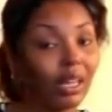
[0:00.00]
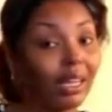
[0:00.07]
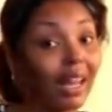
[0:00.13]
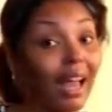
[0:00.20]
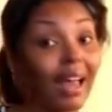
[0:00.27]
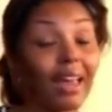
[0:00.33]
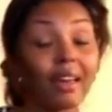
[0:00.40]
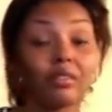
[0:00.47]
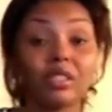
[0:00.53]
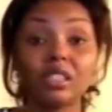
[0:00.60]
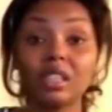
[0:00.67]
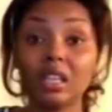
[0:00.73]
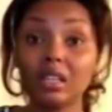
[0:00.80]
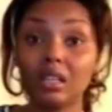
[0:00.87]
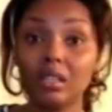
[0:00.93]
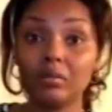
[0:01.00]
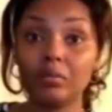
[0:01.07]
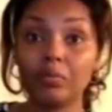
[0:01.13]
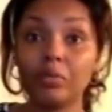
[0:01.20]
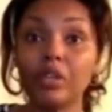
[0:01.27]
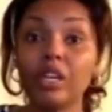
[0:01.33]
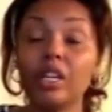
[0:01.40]
and I have seen it,
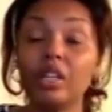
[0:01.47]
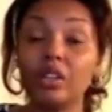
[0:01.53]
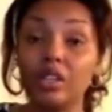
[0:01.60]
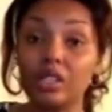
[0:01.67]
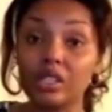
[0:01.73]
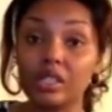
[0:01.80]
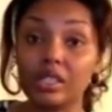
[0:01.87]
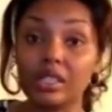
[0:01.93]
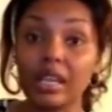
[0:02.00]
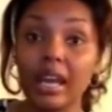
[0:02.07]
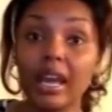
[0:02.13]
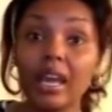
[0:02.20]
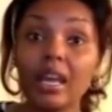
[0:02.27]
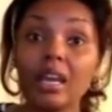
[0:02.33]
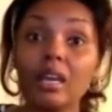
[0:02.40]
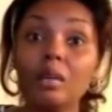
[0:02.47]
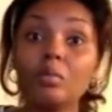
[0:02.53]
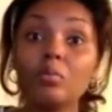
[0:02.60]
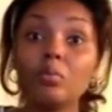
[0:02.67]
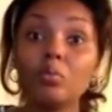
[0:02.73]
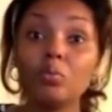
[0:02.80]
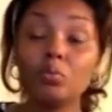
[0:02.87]
the
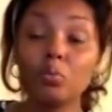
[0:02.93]
same